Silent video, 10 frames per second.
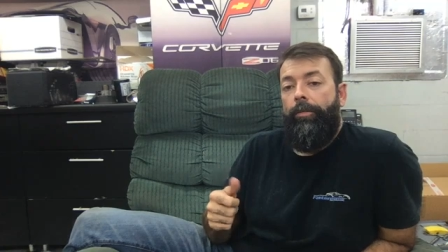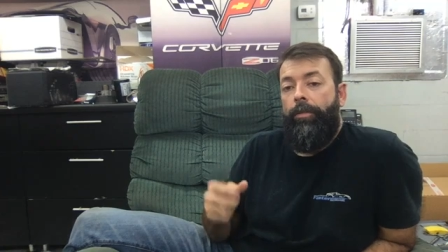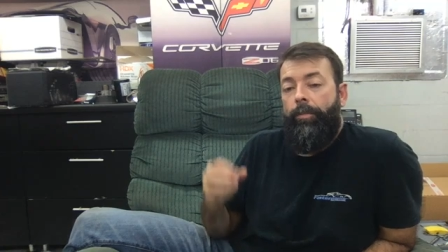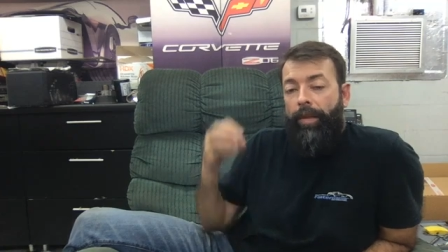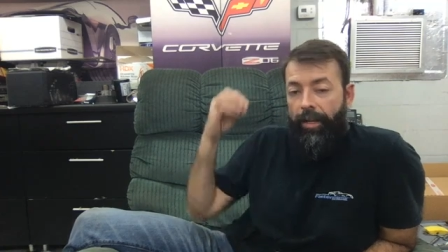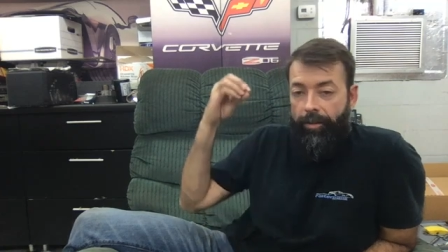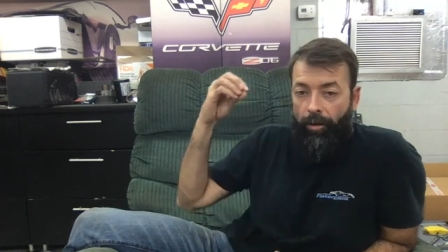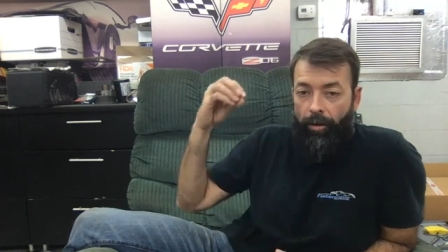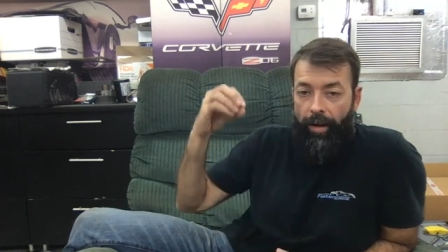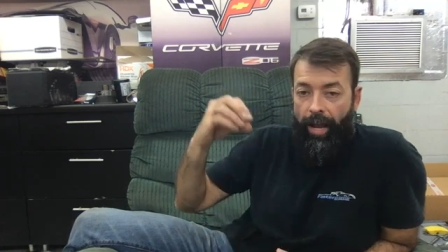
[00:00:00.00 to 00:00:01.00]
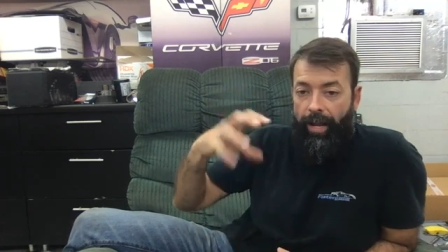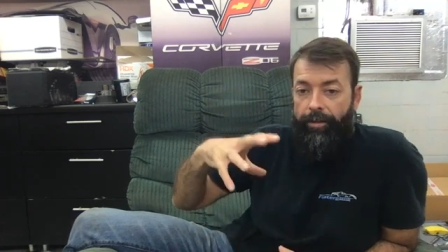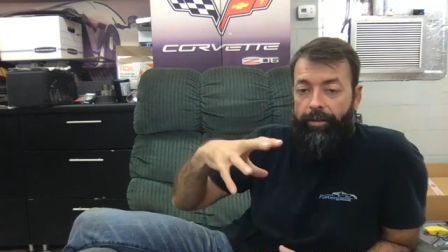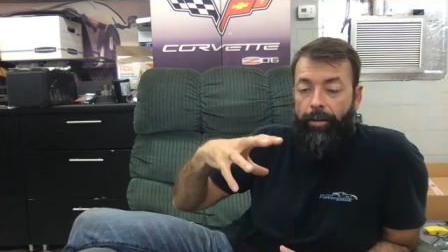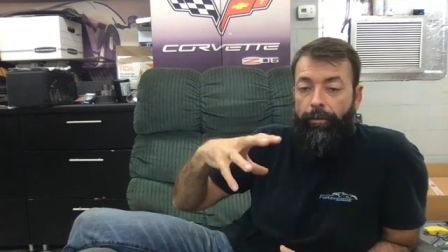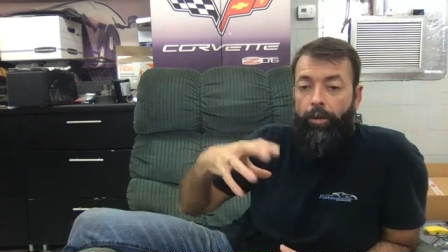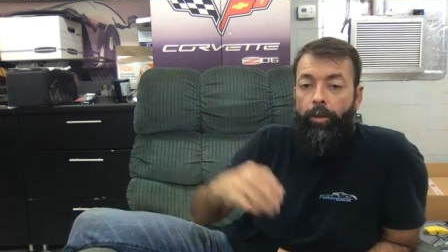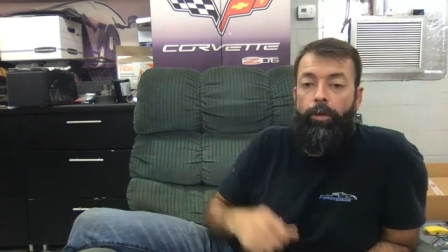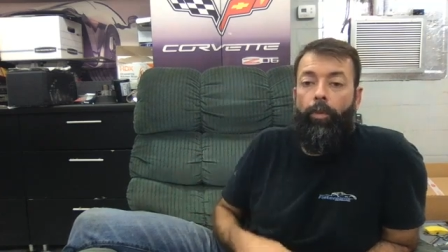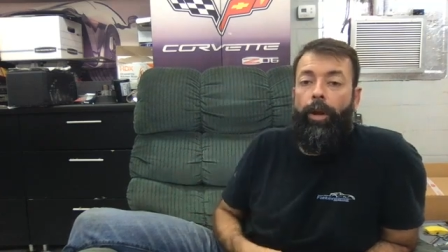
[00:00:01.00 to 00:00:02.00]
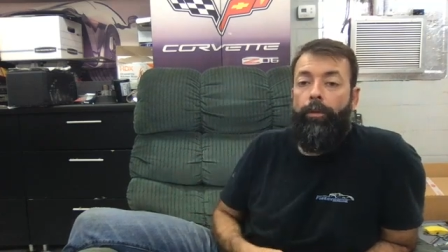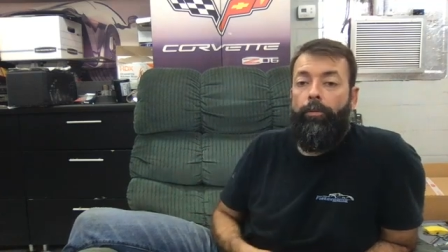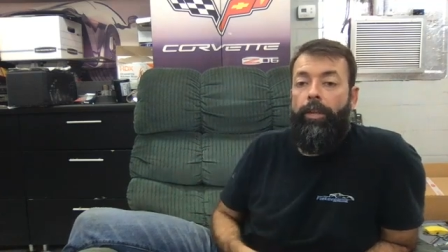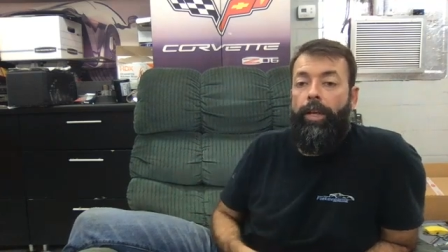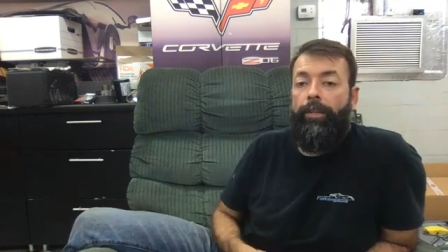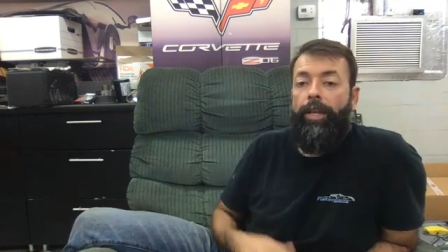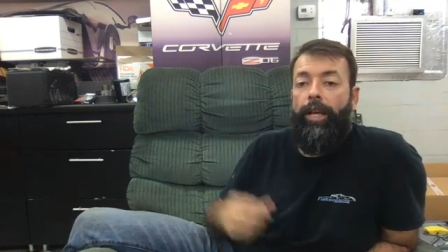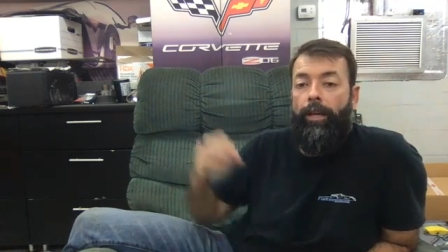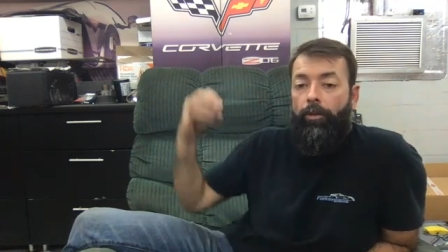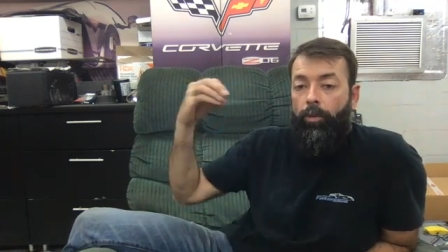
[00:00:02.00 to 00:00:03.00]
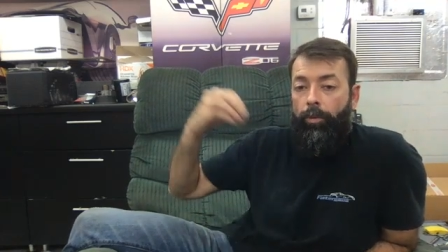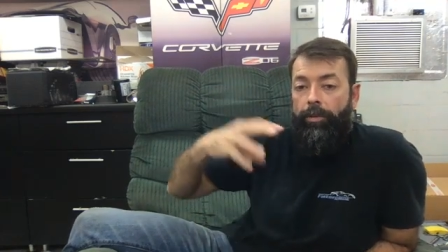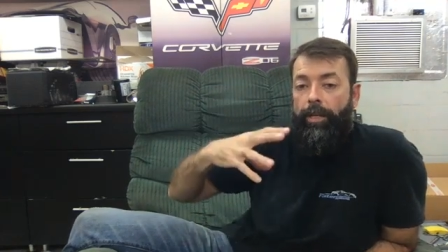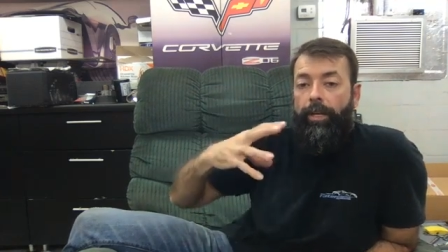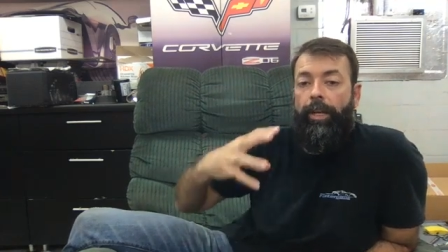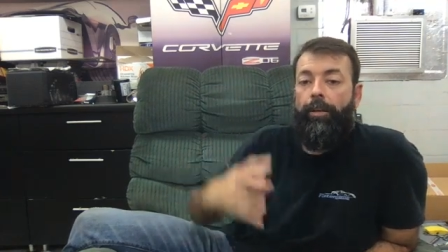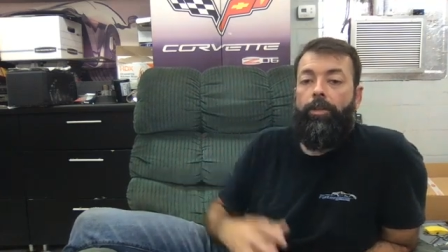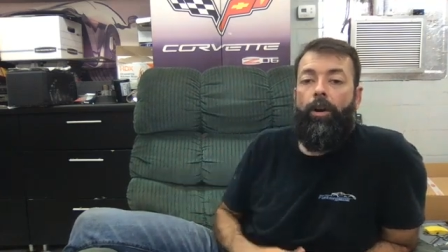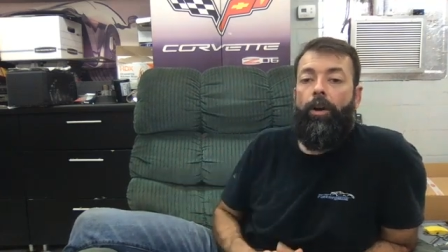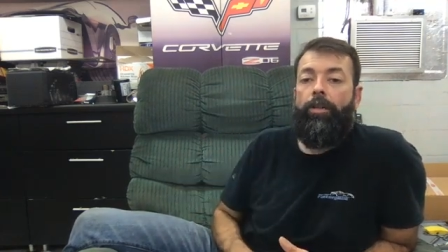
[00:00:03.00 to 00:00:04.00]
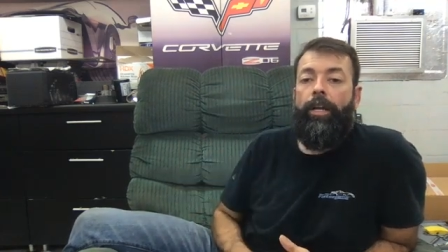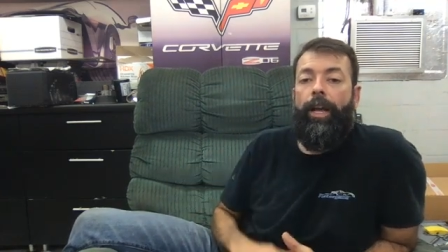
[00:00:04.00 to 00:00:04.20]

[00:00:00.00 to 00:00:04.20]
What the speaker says: because it already has the fuel spraying through the intake, it cools the intake charge,